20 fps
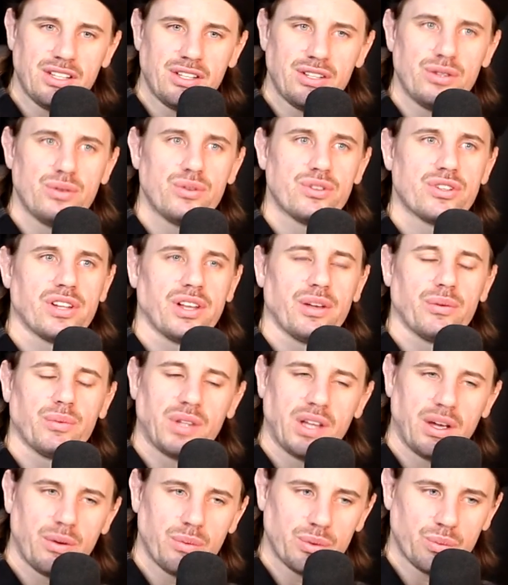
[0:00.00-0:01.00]
Usually
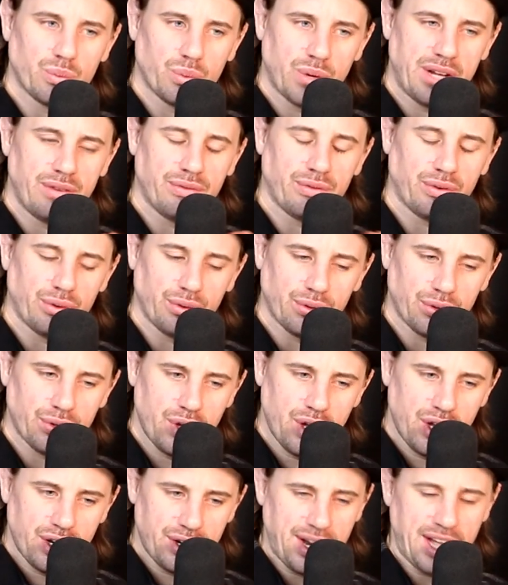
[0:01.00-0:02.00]
they would wait for the
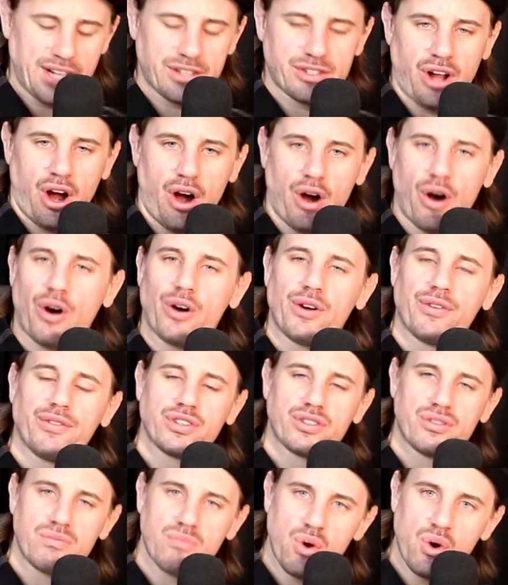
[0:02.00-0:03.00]
next
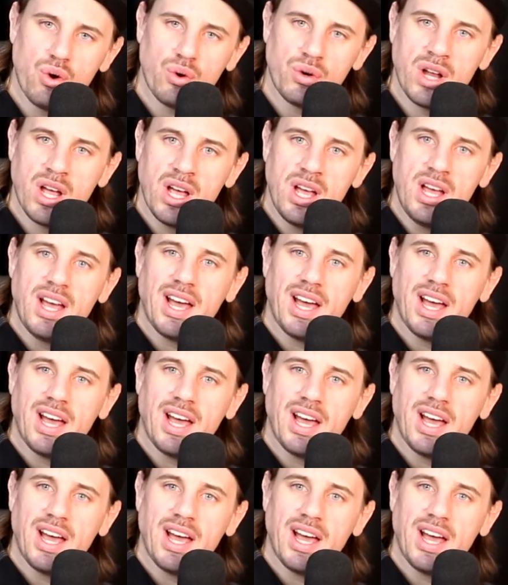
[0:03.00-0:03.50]
harvest moon,